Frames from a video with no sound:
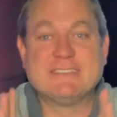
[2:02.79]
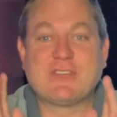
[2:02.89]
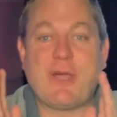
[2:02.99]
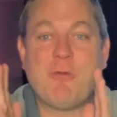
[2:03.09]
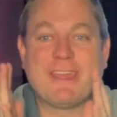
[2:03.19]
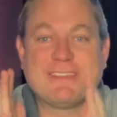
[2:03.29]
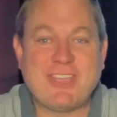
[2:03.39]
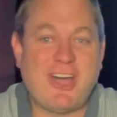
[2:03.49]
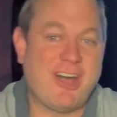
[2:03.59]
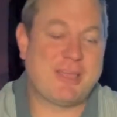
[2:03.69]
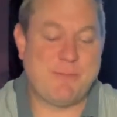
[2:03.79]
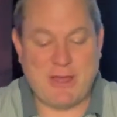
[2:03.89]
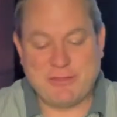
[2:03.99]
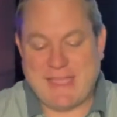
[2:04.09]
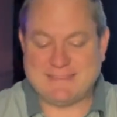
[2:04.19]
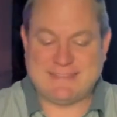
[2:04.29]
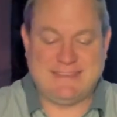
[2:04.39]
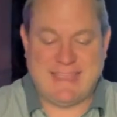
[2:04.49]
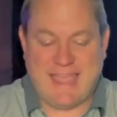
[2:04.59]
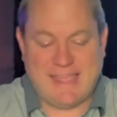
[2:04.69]
And so I want to talk about that
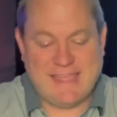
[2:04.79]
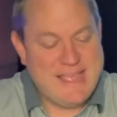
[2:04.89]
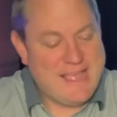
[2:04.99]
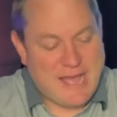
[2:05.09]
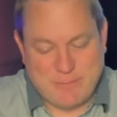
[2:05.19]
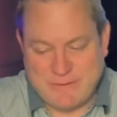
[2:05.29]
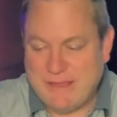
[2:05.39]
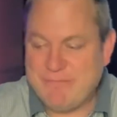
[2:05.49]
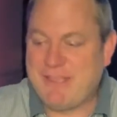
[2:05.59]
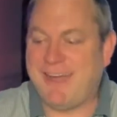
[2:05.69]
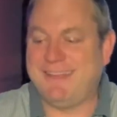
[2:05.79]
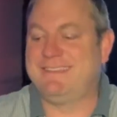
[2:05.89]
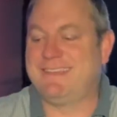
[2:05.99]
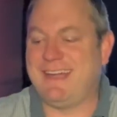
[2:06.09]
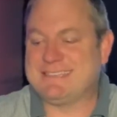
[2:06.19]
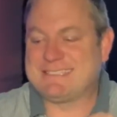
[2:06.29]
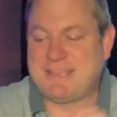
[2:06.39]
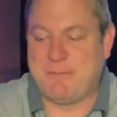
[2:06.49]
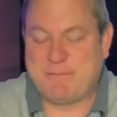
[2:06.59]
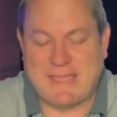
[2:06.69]
today. I believe God's got
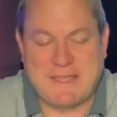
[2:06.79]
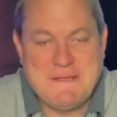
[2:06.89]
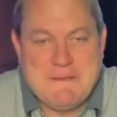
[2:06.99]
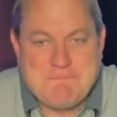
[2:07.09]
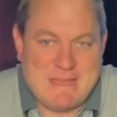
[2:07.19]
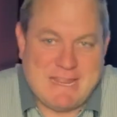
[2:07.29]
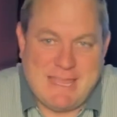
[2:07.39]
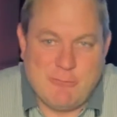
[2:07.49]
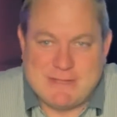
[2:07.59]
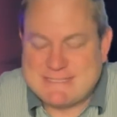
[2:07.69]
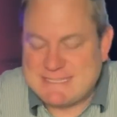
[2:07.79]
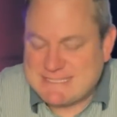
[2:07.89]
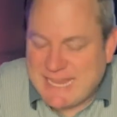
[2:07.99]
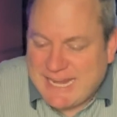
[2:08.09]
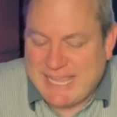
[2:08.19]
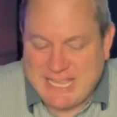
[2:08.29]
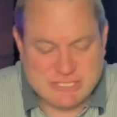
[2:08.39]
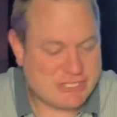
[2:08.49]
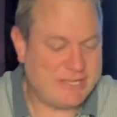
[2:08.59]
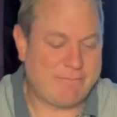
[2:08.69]
something that he wants to say to
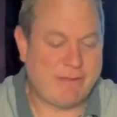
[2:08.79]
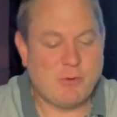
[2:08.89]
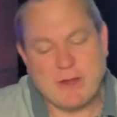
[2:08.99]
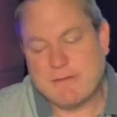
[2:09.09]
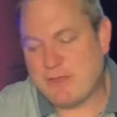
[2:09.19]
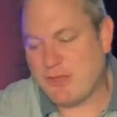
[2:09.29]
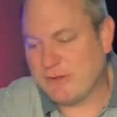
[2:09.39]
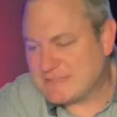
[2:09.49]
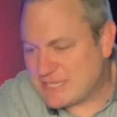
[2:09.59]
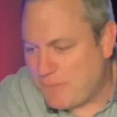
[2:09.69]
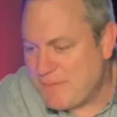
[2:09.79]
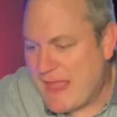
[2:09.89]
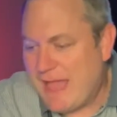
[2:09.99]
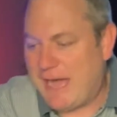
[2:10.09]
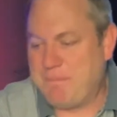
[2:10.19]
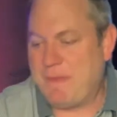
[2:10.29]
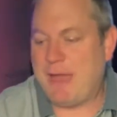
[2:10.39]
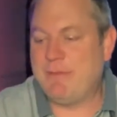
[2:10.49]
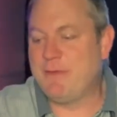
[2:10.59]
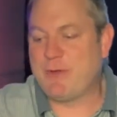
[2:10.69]
each and every one of you. And so
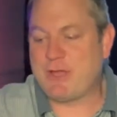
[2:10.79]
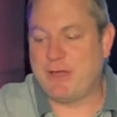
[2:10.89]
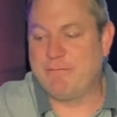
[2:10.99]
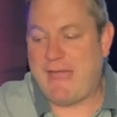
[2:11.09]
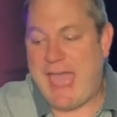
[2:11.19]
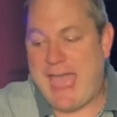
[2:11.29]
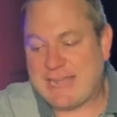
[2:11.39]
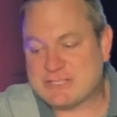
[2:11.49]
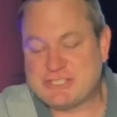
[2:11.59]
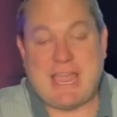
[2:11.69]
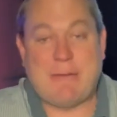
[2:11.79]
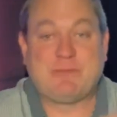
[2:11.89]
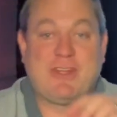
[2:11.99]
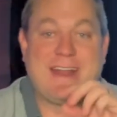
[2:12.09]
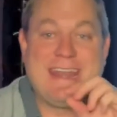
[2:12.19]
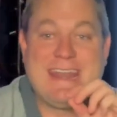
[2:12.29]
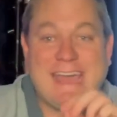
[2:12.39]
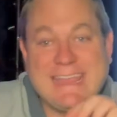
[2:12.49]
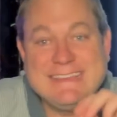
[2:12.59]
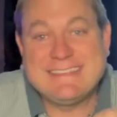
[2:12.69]
I'm in the book of Acts chapter
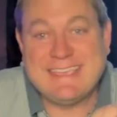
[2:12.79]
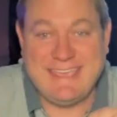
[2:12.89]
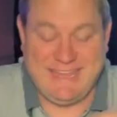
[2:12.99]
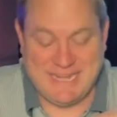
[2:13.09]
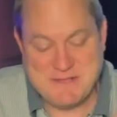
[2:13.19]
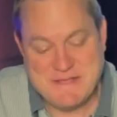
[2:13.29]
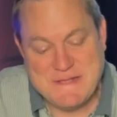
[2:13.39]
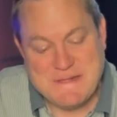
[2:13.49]
19.